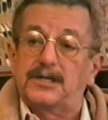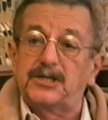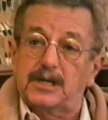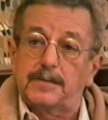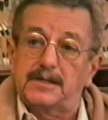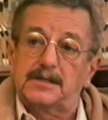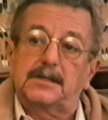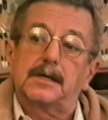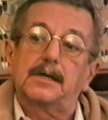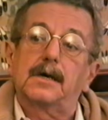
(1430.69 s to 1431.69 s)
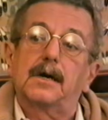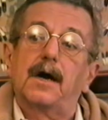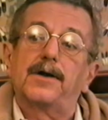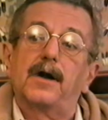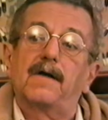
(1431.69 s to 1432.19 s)
legitimacy,
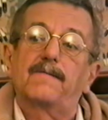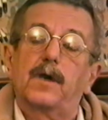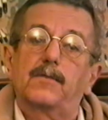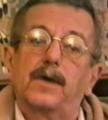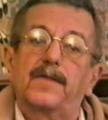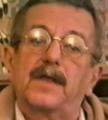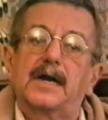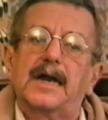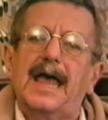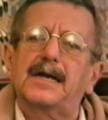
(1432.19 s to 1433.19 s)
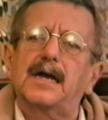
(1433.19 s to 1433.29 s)
on off-Broadway that it